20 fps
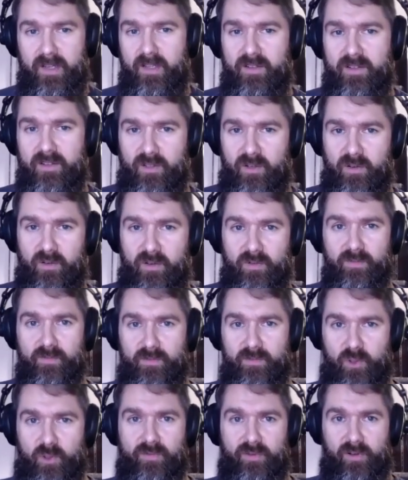So
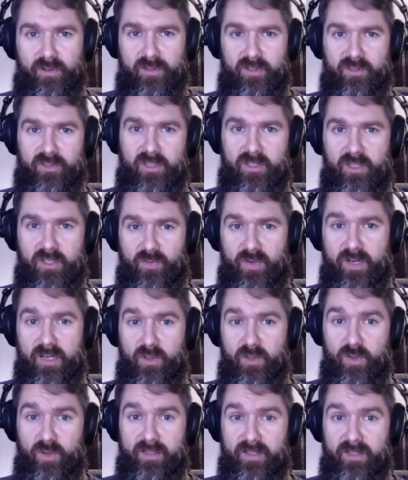Durable Functions is really
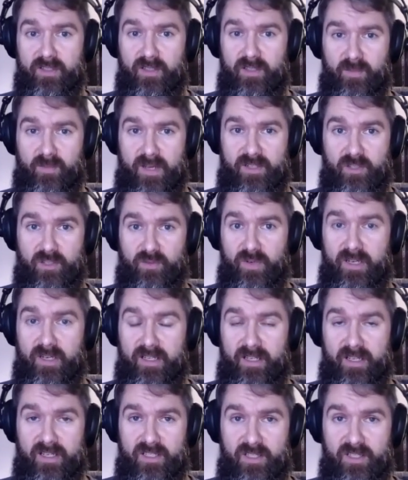good at this and makes it really
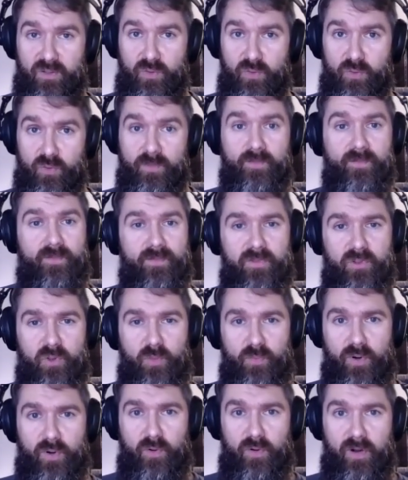easy to
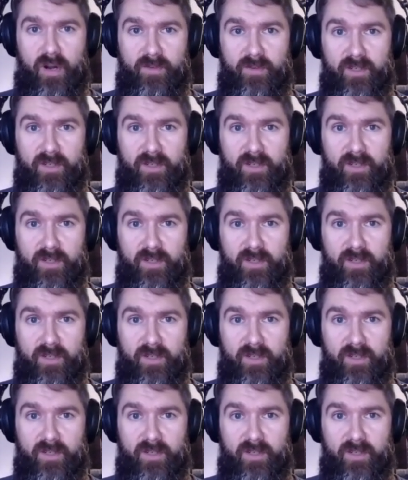program